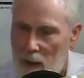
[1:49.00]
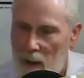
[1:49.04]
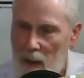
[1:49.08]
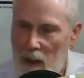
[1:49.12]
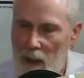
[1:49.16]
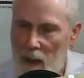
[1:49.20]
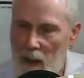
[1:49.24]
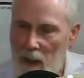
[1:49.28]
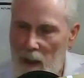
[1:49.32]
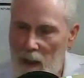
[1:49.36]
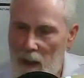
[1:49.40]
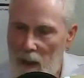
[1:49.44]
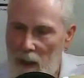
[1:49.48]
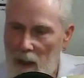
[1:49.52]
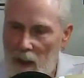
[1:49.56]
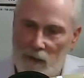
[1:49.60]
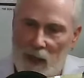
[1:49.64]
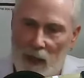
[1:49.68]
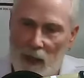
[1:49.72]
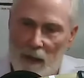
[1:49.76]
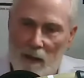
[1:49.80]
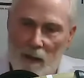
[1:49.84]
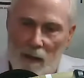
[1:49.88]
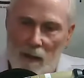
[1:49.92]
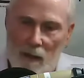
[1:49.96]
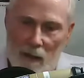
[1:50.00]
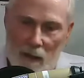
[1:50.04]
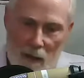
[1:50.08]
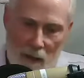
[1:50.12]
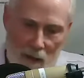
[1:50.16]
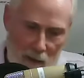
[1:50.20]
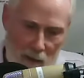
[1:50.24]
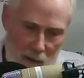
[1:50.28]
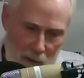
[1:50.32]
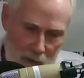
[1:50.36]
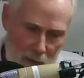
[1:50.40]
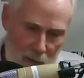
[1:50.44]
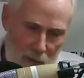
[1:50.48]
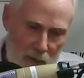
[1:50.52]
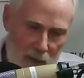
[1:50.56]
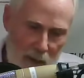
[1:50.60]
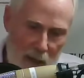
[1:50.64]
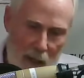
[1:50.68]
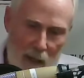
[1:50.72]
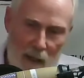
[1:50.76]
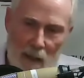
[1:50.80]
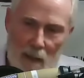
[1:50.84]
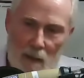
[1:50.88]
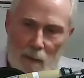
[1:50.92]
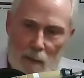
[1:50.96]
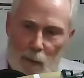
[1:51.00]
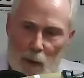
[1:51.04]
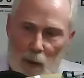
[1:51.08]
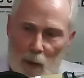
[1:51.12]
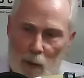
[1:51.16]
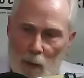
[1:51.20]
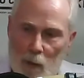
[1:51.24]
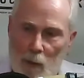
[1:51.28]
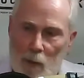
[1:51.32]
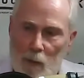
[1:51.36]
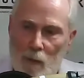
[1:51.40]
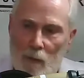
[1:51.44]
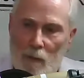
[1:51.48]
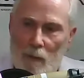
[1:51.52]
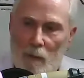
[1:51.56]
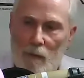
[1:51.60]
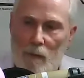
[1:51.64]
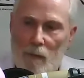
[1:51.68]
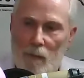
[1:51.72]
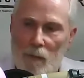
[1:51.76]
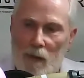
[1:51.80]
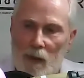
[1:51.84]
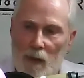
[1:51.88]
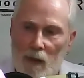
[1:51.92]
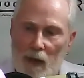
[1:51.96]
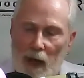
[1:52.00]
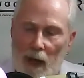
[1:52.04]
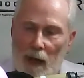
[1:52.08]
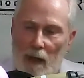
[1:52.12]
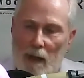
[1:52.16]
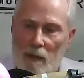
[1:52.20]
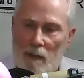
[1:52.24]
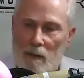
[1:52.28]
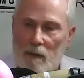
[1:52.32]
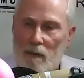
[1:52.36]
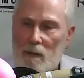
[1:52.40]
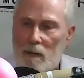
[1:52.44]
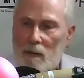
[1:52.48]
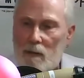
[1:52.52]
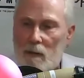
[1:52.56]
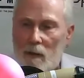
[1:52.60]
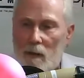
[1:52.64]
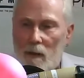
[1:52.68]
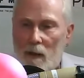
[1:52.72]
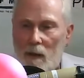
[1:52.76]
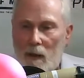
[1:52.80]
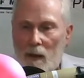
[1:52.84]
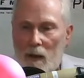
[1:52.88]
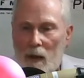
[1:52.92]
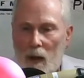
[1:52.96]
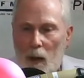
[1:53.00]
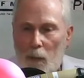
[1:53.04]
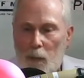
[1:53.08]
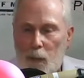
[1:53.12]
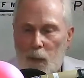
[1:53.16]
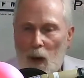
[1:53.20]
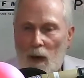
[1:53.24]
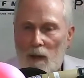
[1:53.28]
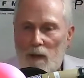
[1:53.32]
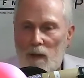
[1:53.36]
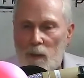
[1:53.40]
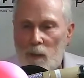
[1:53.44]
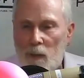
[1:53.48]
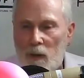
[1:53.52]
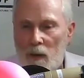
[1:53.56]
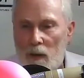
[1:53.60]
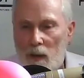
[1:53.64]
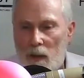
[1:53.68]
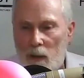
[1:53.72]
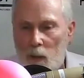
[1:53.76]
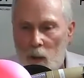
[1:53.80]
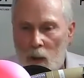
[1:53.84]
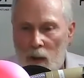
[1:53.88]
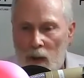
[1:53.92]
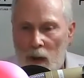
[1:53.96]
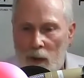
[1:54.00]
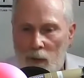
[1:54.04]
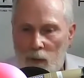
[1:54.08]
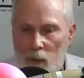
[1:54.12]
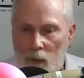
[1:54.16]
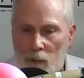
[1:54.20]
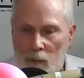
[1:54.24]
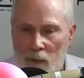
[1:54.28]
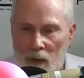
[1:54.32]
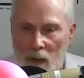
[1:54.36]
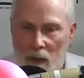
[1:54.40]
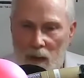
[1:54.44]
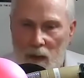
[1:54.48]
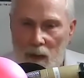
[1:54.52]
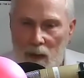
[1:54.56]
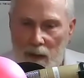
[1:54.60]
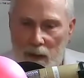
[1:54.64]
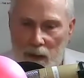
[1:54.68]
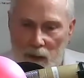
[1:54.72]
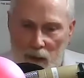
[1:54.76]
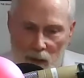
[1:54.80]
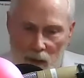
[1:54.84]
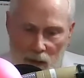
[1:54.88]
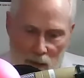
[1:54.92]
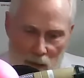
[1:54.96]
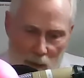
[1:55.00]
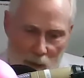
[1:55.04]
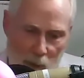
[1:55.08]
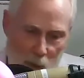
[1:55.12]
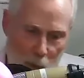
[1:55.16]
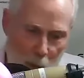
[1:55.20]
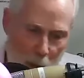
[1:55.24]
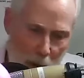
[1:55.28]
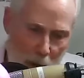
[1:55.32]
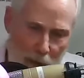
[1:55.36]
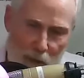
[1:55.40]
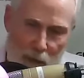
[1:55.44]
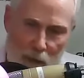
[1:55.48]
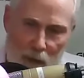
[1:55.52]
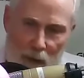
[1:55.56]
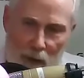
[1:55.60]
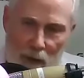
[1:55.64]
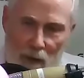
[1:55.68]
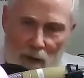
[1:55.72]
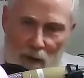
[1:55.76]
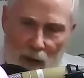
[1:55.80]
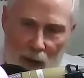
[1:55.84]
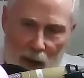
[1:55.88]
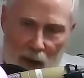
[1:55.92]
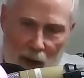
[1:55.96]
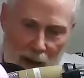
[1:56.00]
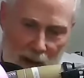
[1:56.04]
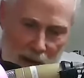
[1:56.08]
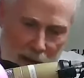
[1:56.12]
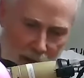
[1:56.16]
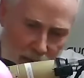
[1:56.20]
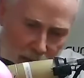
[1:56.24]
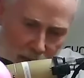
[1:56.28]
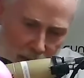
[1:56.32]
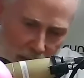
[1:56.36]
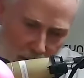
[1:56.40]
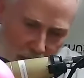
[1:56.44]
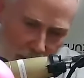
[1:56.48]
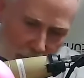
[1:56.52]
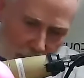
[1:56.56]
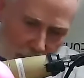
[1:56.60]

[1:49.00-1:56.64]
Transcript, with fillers: And I'll take the second balloon that has approximately 100 milliliters of water inside it